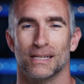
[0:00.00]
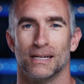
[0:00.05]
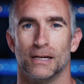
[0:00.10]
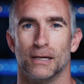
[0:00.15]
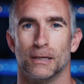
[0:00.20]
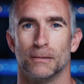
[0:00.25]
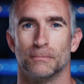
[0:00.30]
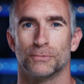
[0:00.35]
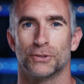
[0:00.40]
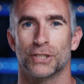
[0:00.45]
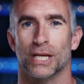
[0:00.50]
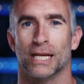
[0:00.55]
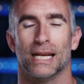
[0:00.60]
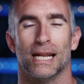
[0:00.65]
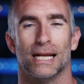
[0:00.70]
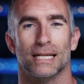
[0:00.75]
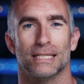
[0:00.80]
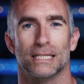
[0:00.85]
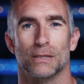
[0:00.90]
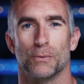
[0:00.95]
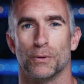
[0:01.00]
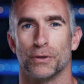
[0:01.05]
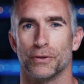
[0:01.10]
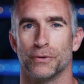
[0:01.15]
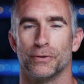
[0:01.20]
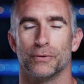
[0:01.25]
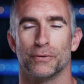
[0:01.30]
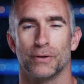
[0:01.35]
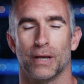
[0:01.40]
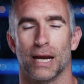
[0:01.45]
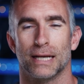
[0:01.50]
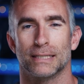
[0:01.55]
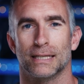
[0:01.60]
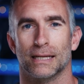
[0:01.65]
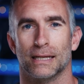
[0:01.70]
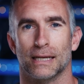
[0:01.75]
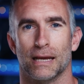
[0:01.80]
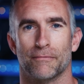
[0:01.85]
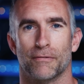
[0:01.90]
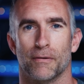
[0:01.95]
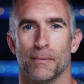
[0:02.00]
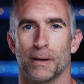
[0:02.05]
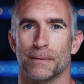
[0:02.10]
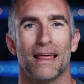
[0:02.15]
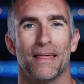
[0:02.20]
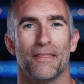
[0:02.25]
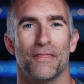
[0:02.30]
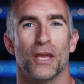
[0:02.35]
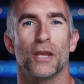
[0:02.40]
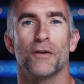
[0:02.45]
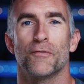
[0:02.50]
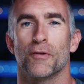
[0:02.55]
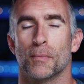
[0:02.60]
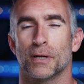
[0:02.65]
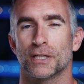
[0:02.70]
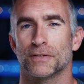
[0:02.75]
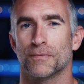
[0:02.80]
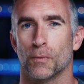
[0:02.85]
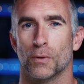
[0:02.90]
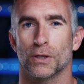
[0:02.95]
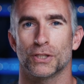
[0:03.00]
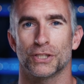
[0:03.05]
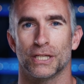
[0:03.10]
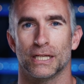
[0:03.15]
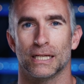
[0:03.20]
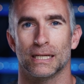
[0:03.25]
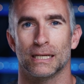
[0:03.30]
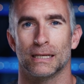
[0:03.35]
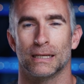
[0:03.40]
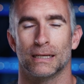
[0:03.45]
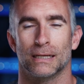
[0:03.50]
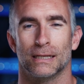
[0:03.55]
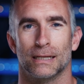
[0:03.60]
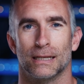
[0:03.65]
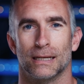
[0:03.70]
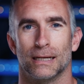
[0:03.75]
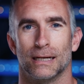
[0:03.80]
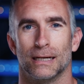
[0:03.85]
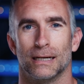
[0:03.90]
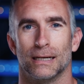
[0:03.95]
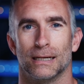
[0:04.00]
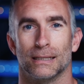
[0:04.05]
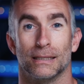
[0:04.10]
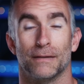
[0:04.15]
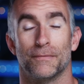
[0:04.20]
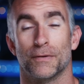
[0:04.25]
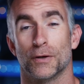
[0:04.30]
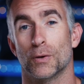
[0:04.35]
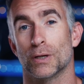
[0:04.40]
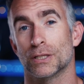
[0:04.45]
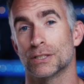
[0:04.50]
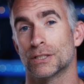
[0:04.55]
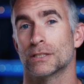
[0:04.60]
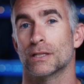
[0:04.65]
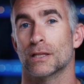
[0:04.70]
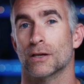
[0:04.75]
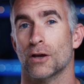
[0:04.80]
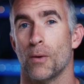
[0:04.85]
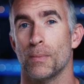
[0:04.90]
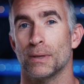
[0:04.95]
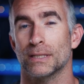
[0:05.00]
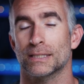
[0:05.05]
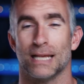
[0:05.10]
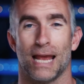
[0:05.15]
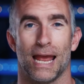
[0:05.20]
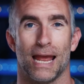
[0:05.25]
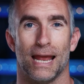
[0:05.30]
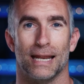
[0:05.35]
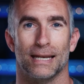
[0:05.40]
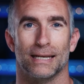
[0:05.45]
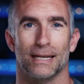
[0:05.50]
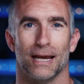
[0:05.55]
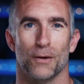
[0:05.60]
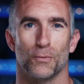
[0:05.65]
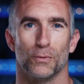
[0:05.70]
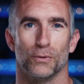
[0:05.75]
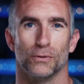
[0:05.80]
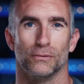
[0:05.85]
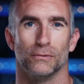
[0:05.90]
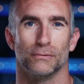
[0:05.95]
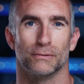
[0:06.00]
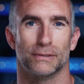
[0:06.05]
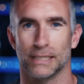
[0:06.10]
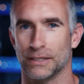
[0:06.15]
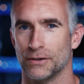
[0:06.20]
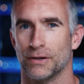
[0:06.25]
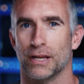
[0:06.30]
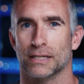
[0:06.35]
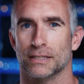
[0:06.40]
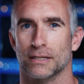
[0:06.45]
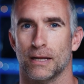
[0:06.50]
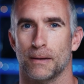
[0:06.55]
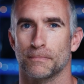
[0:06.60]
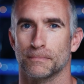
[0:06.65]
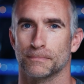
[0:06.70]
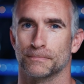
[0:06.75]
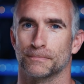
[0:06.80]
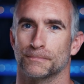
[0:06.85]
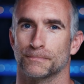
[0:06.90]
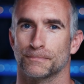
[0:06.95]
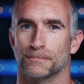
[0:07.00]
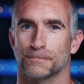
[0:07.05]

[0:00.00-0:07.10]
um, check it out, see what you guys can get from it. Thank you very much for watching. Uh, leave your questions in the comments and I will see you next time.